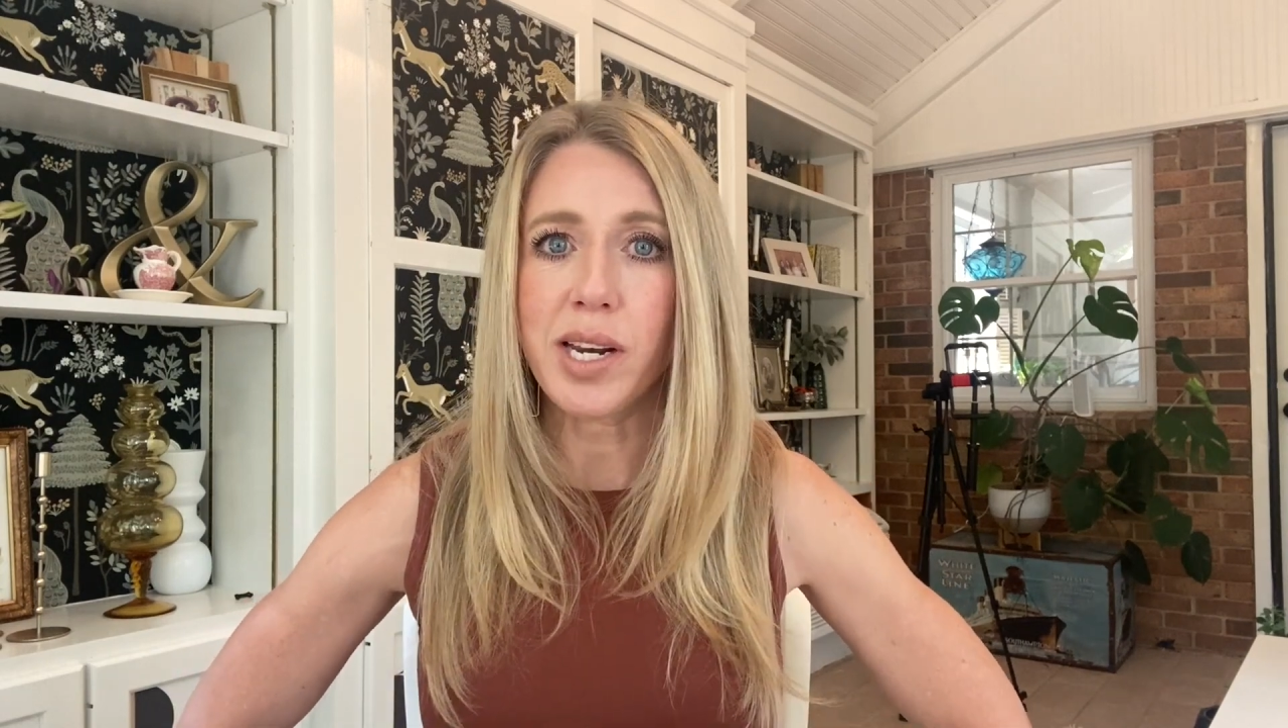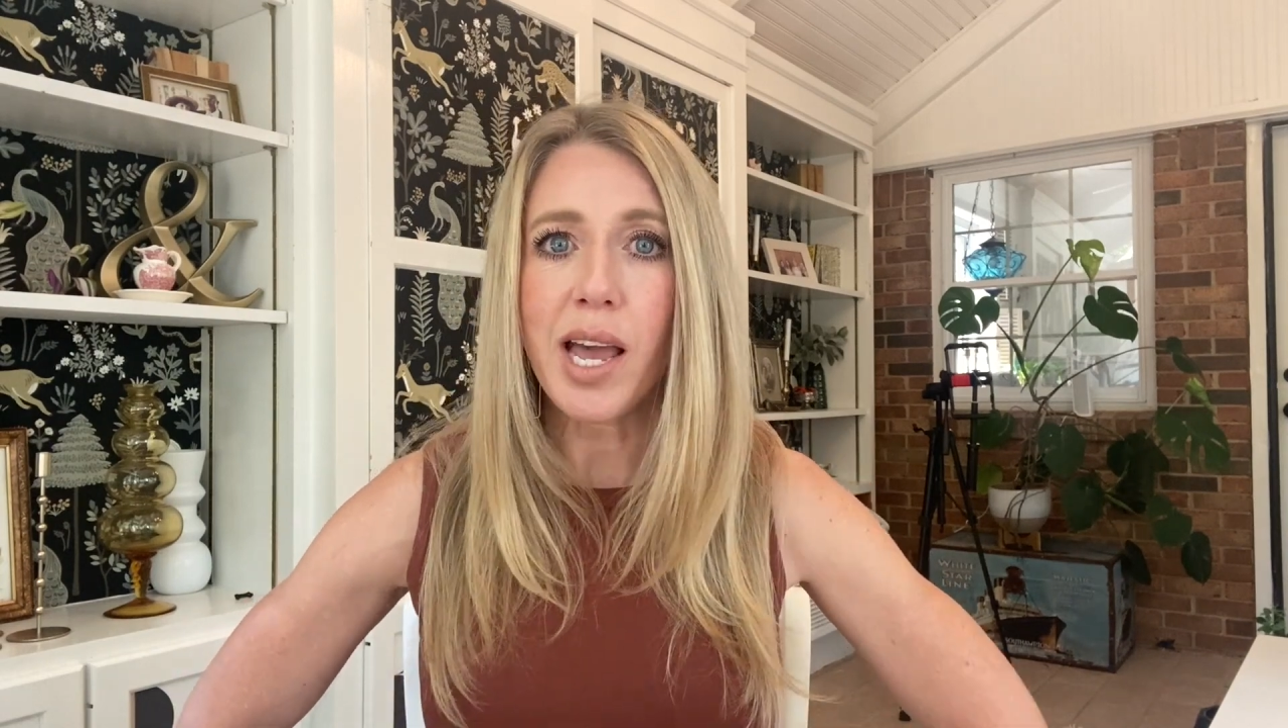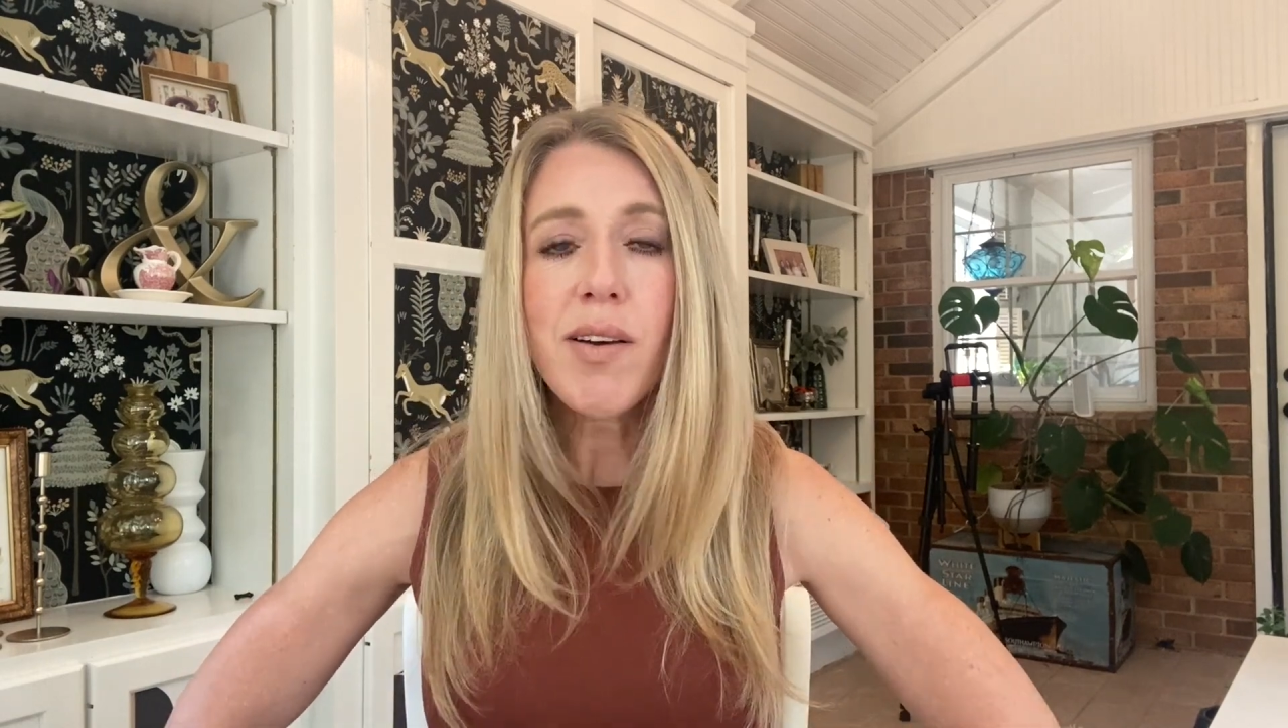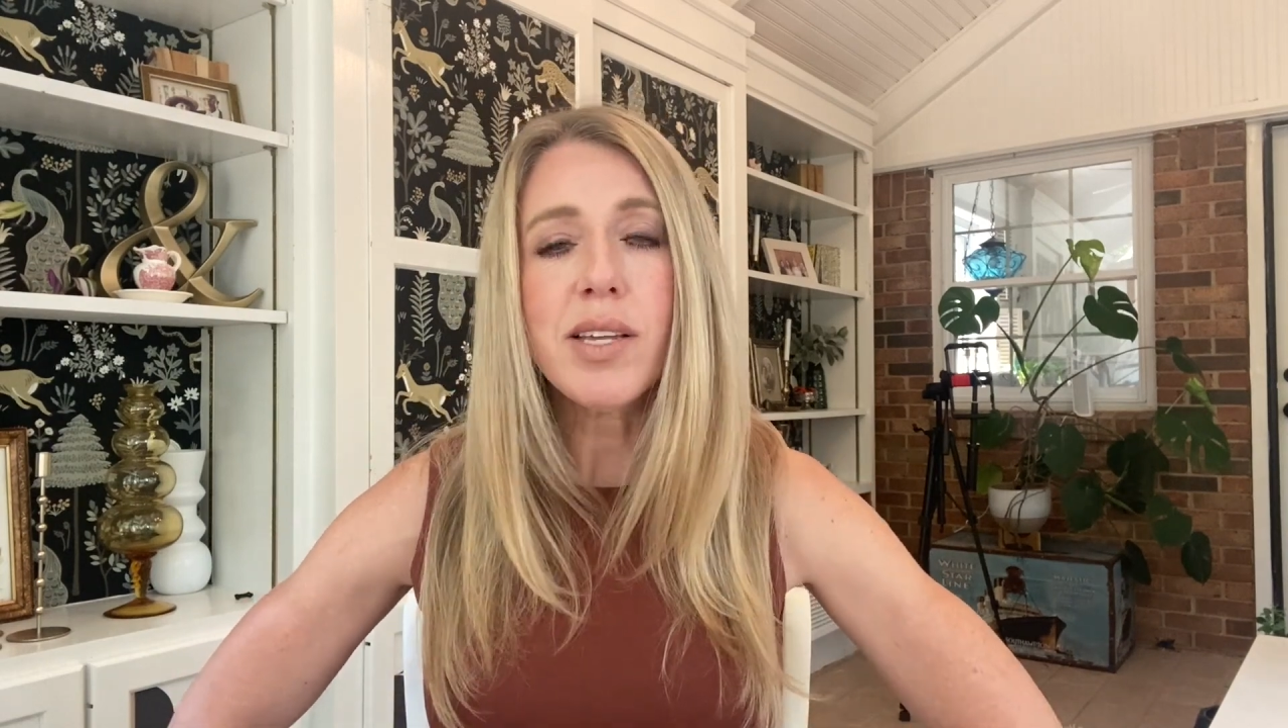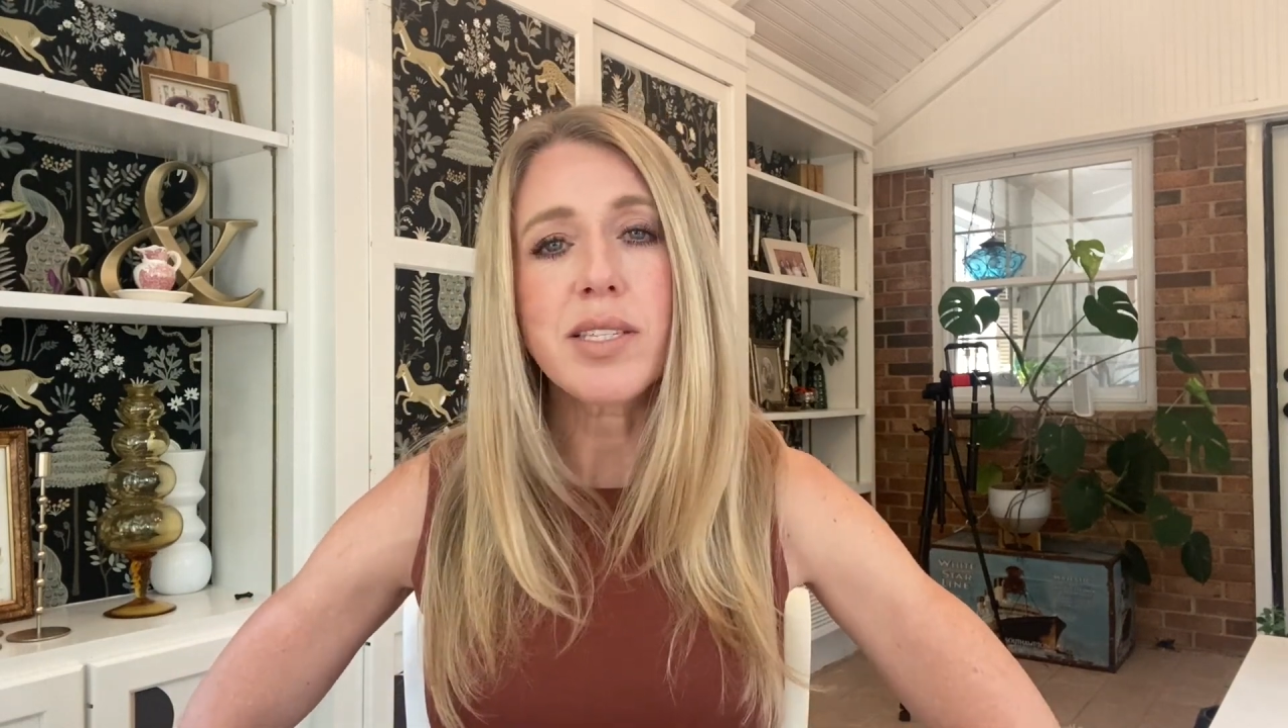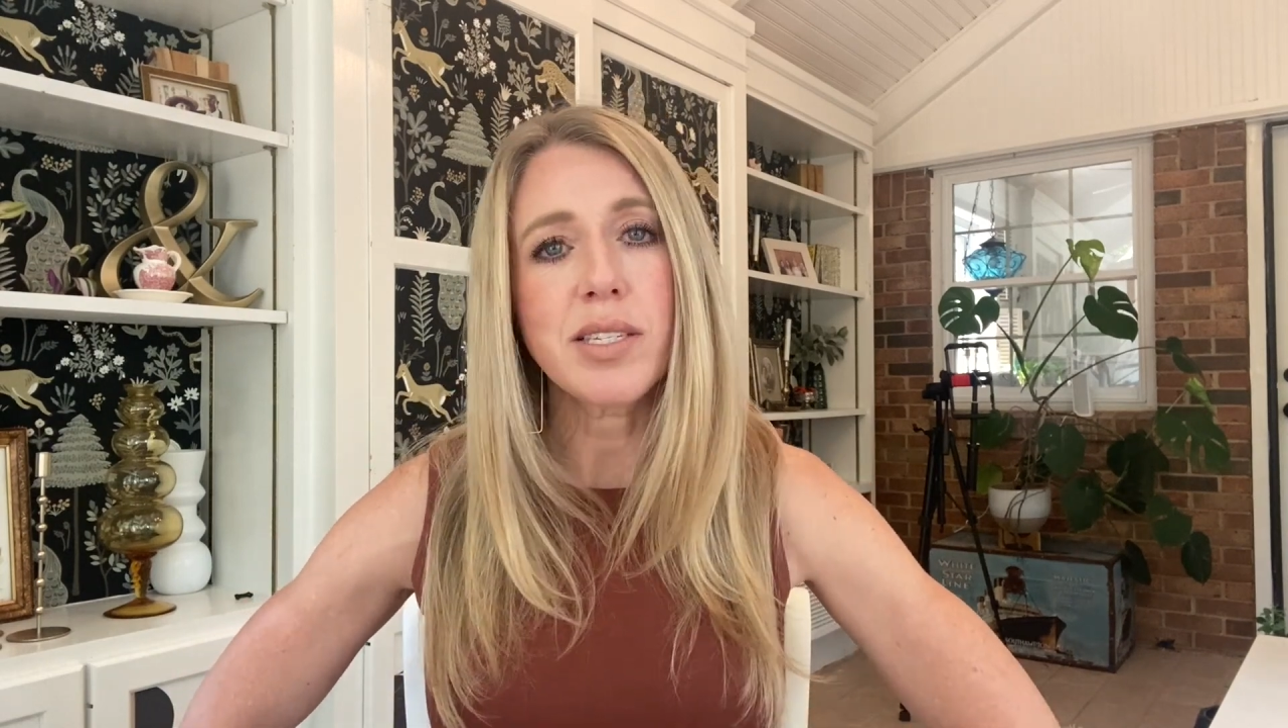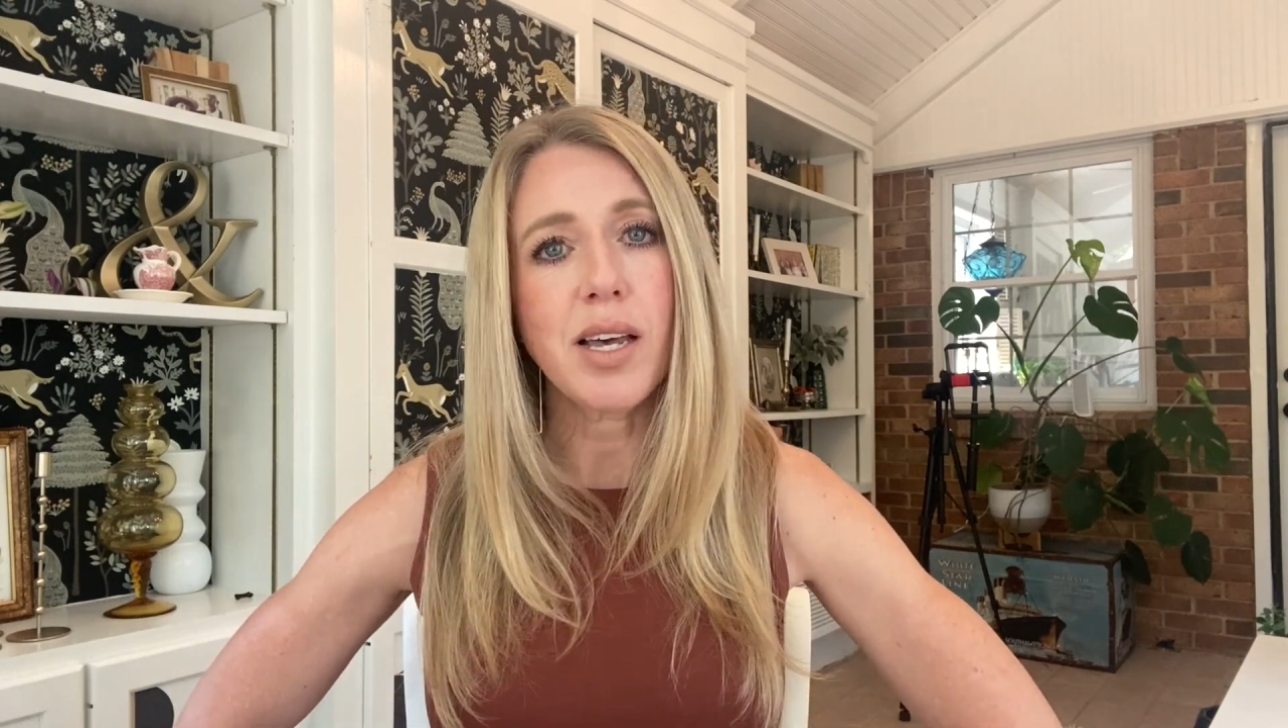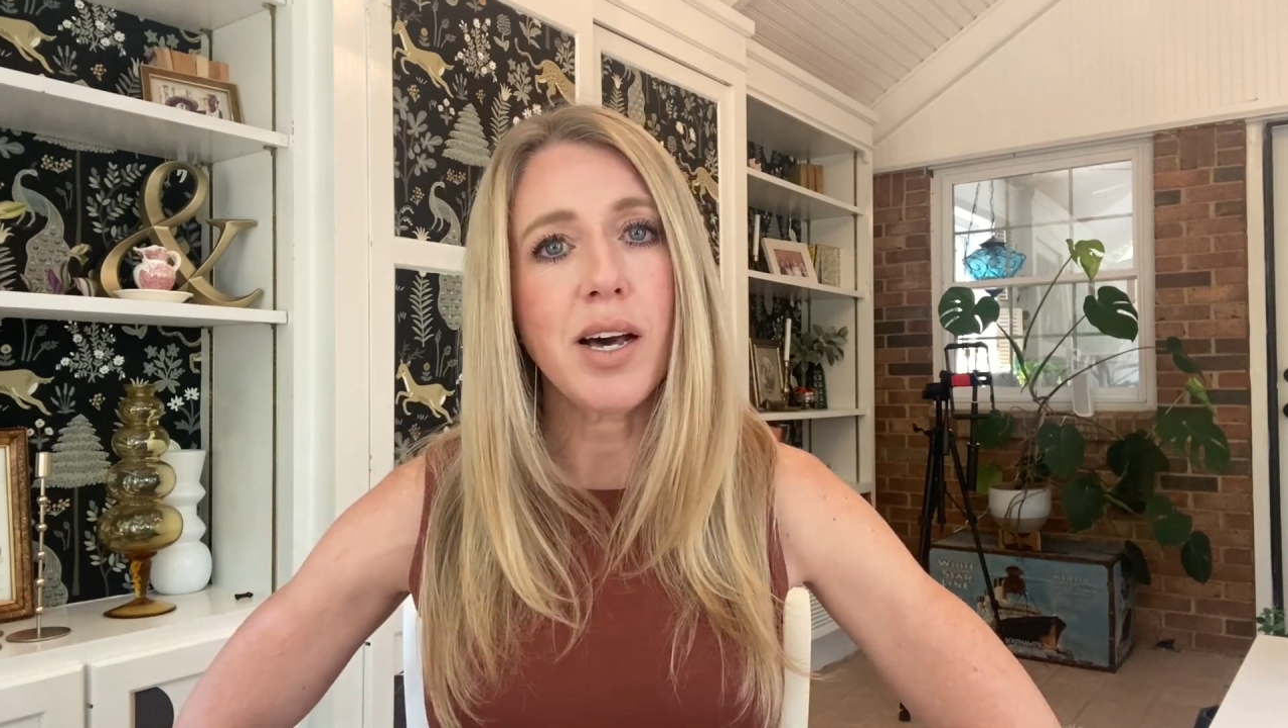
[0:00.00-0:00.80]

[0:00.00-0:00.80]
now it's